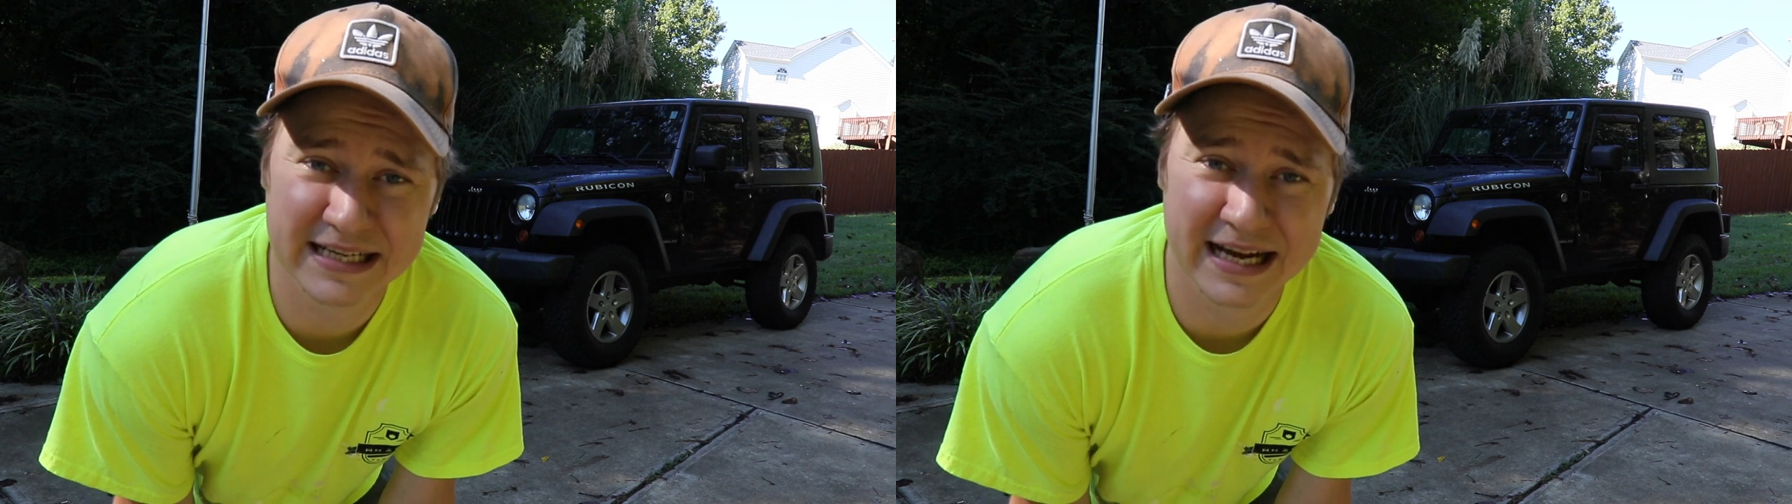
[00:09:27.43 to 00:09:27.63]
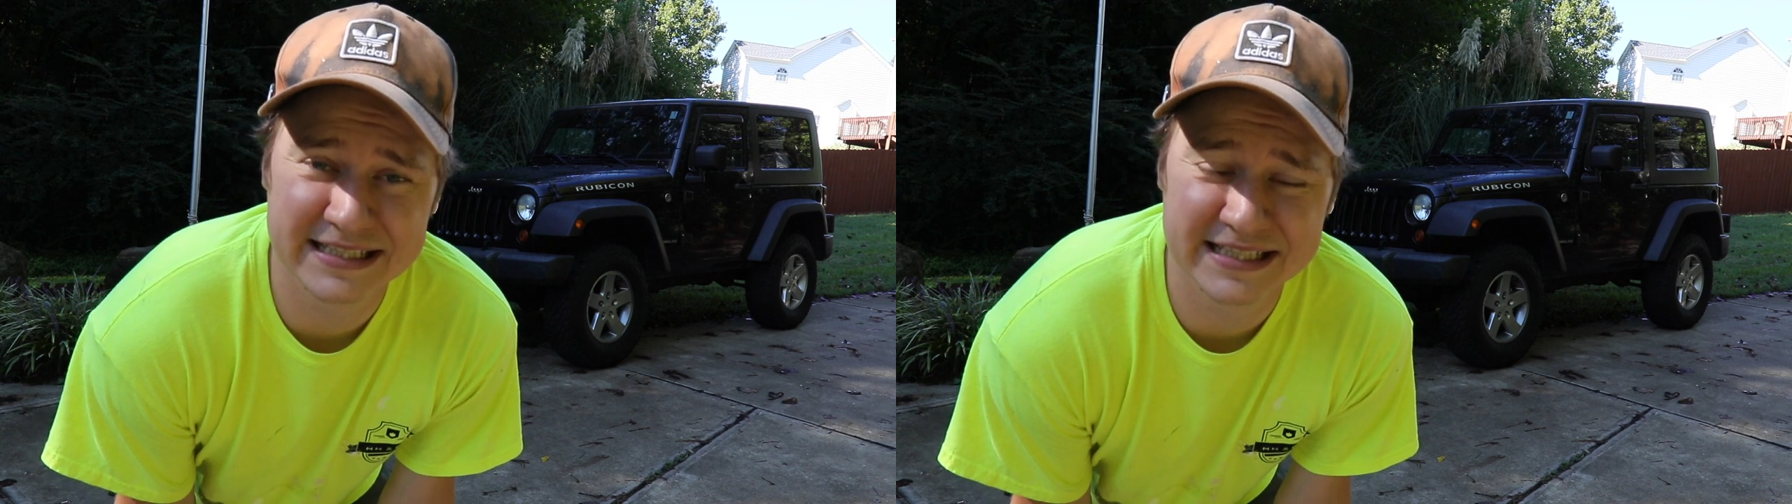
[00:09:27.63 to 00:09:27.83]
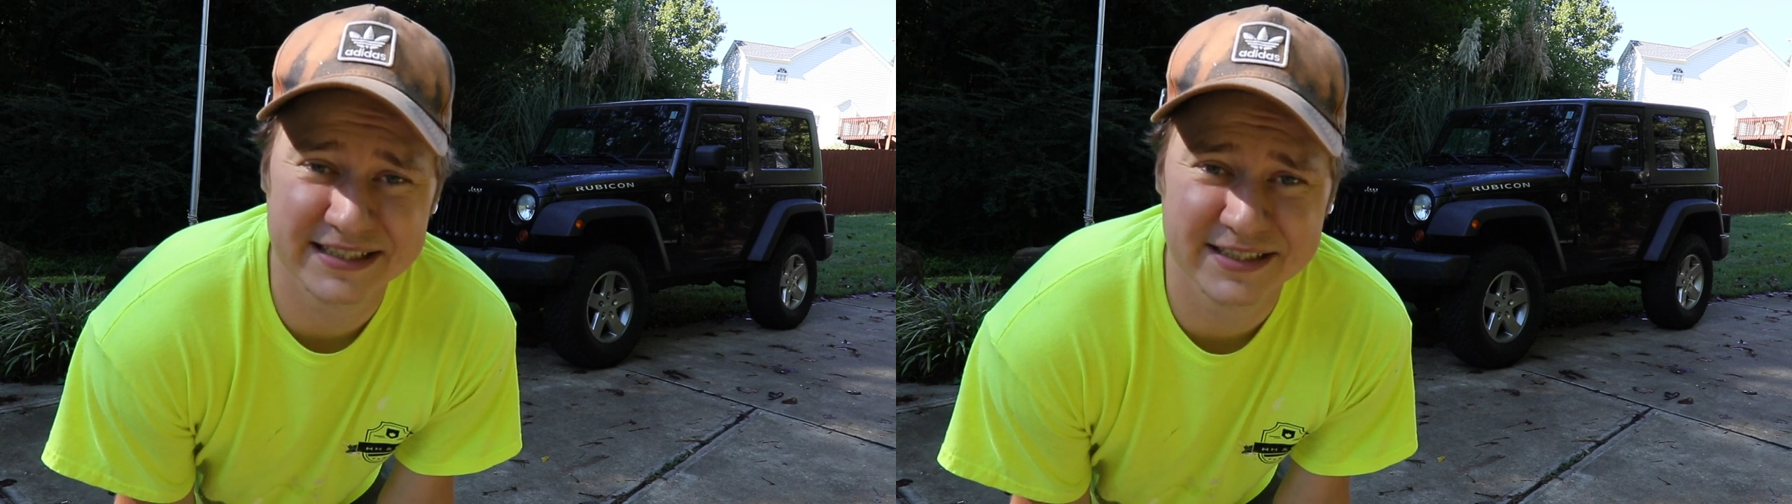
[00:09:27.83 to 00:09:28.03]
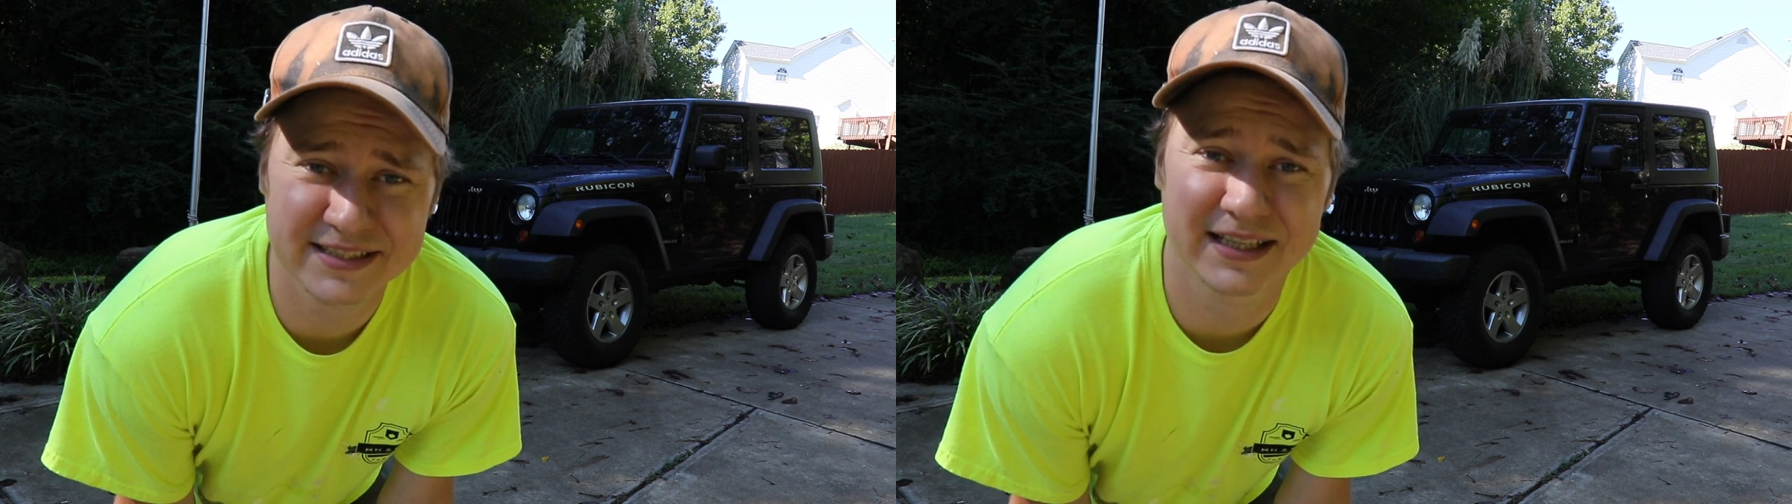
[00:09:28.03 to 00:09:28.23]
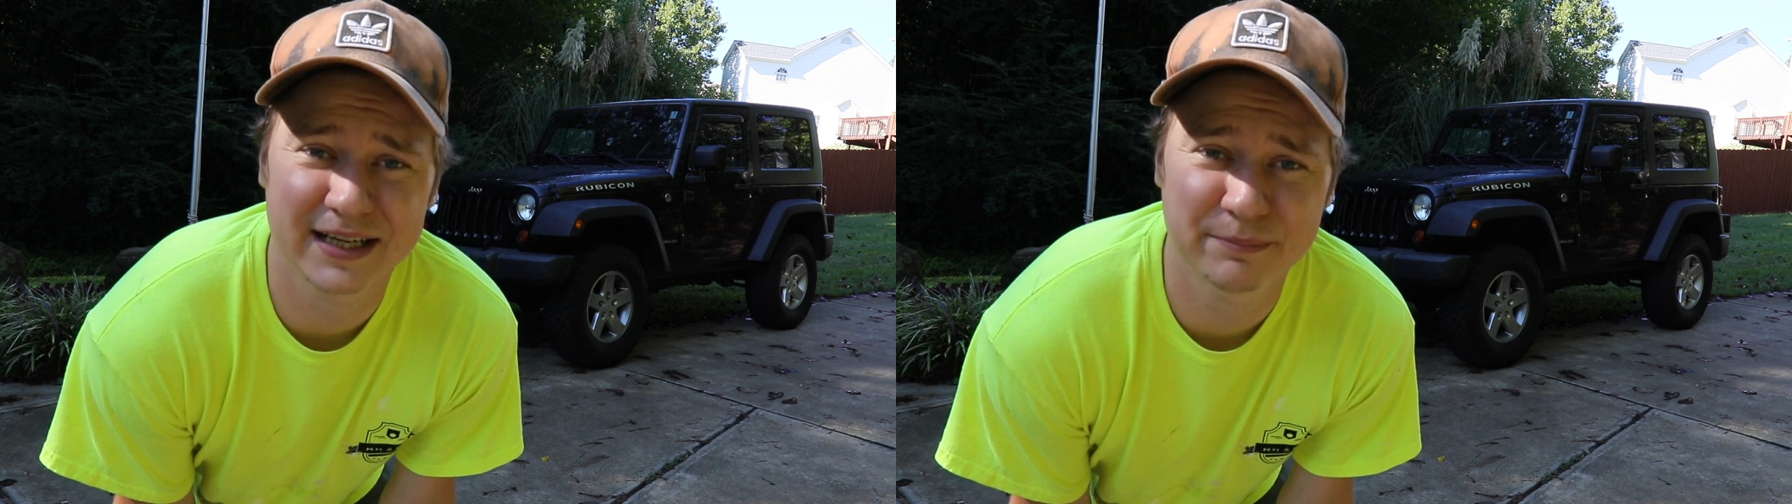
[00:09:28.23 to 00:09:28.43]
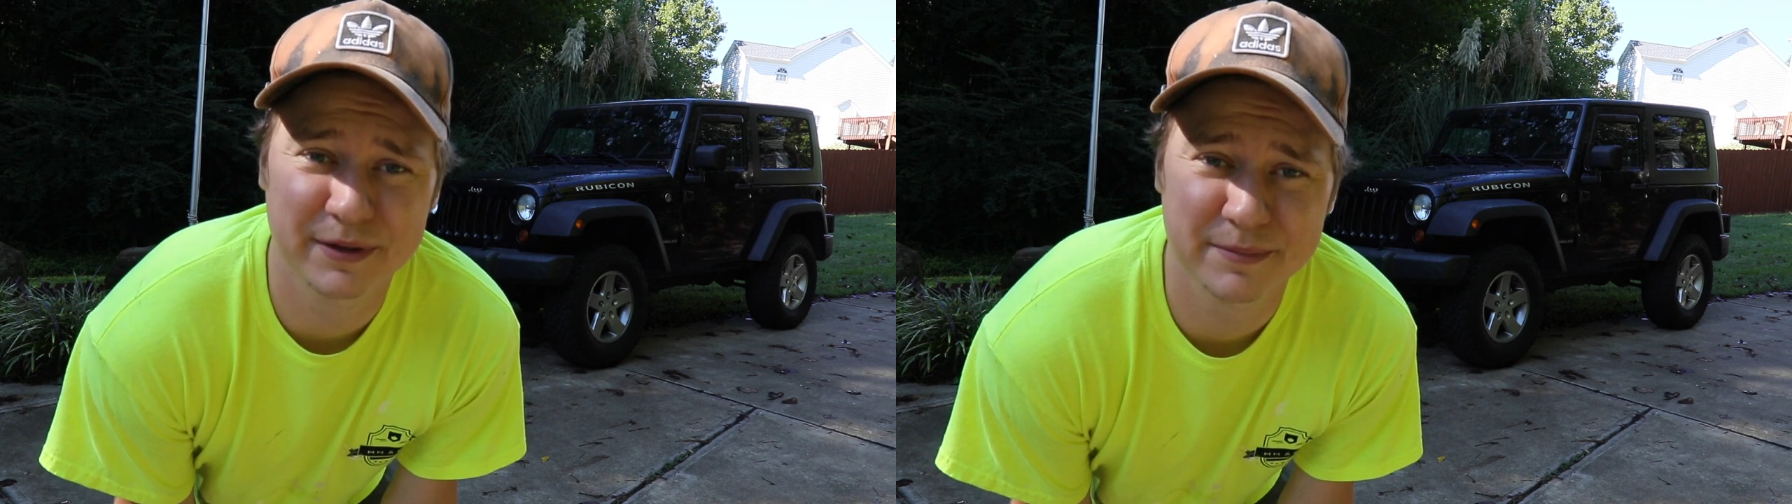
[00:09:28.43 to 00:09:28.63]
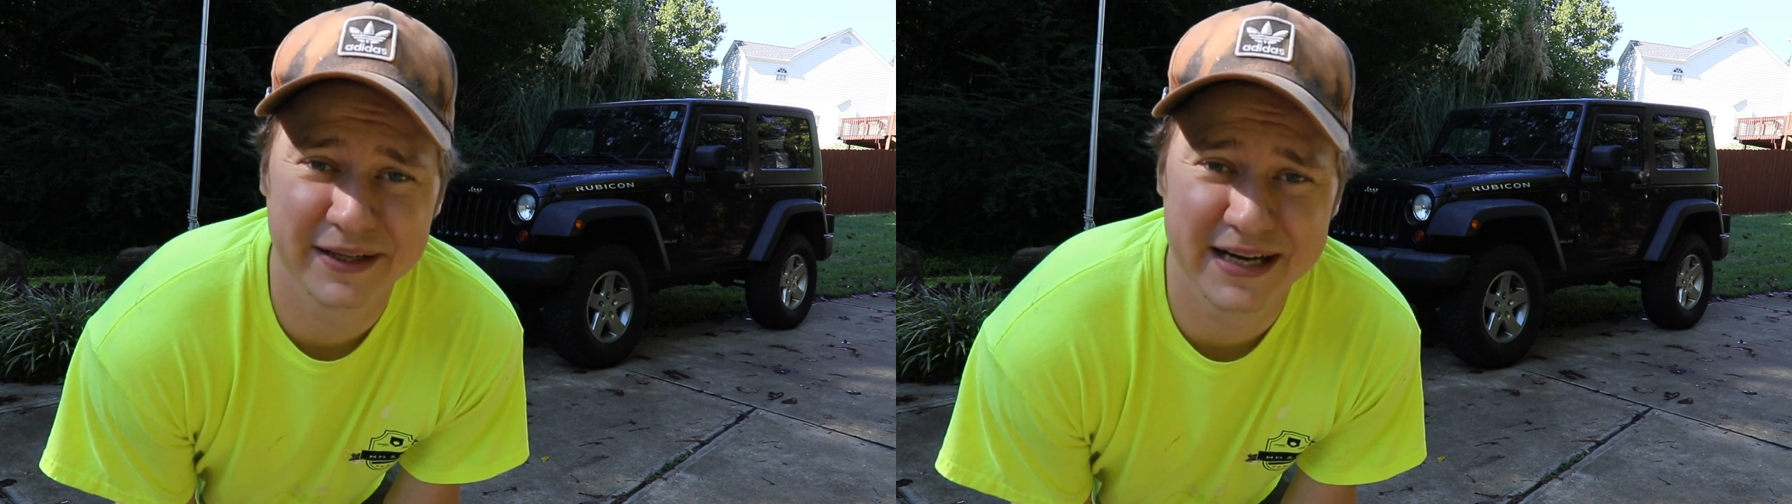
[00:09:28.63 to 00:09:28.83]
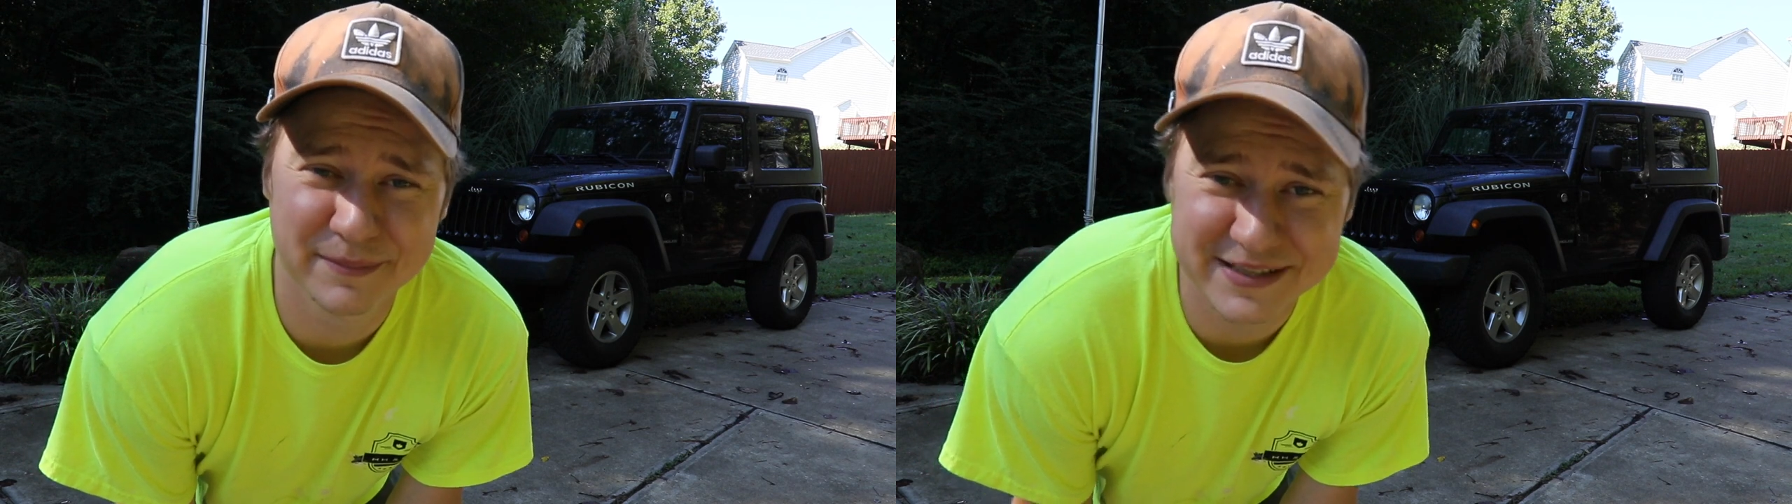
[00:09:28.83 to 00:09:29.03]
ideas, put them in the
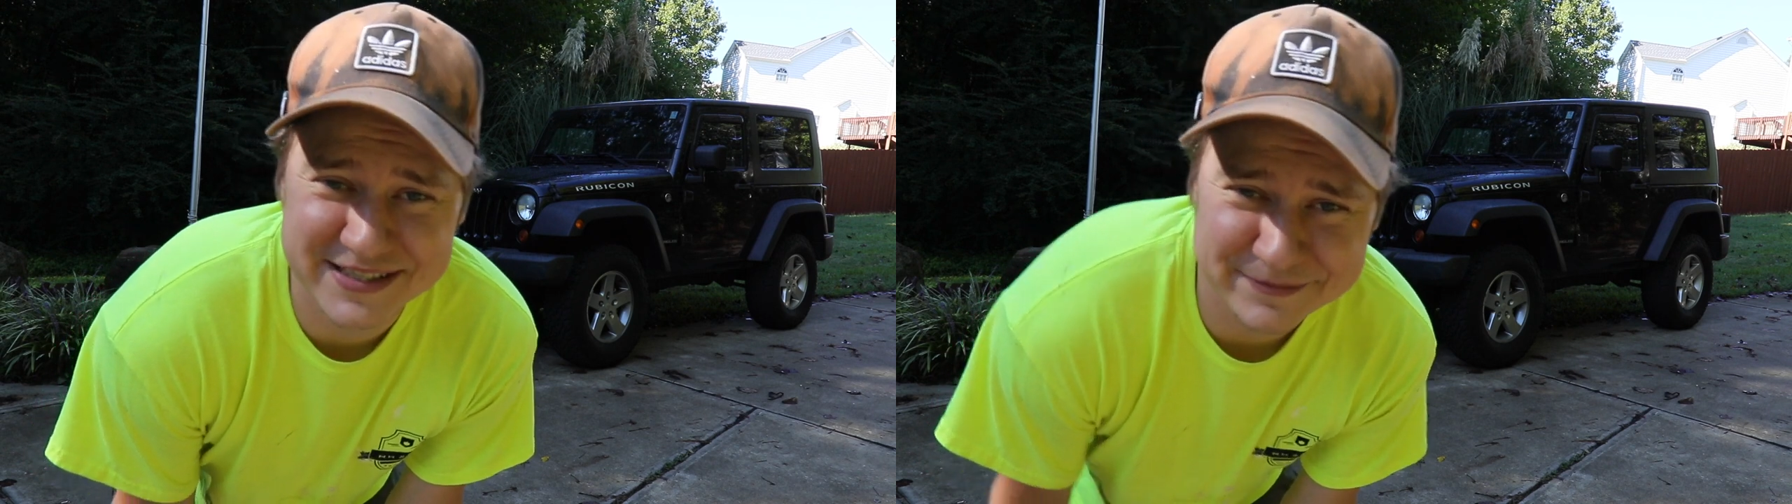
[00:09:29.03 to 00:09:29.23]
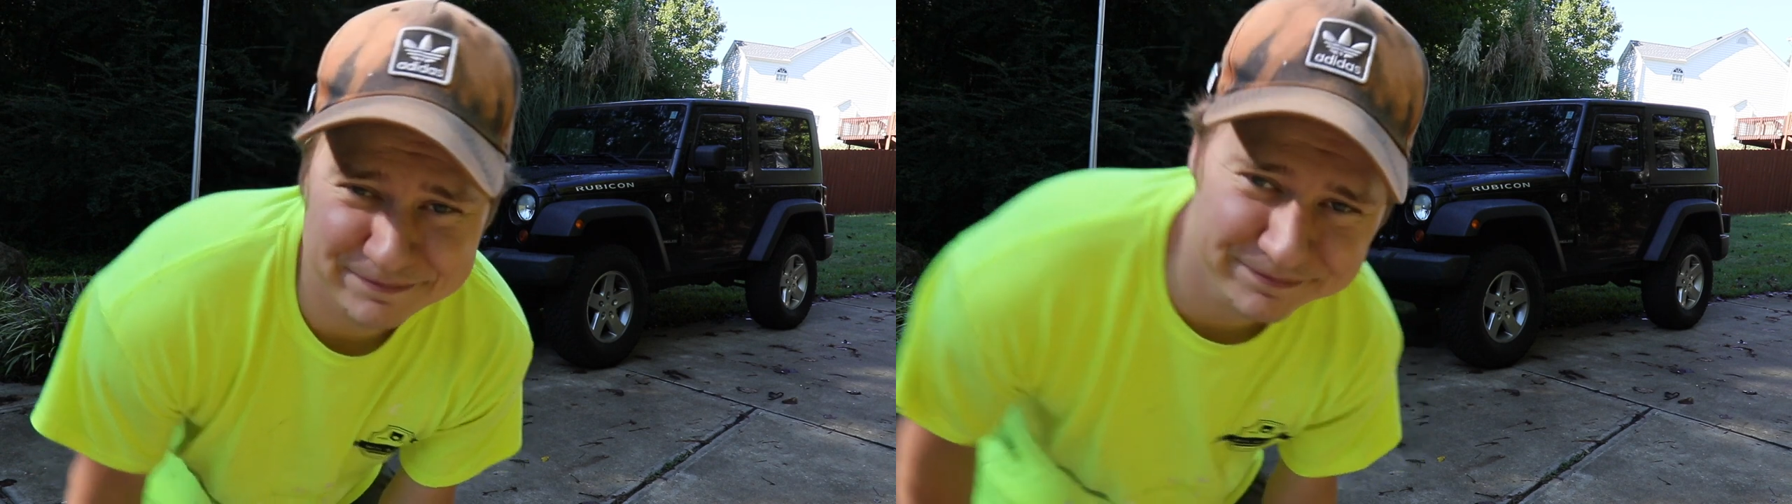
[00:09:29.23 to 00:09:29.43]
comments.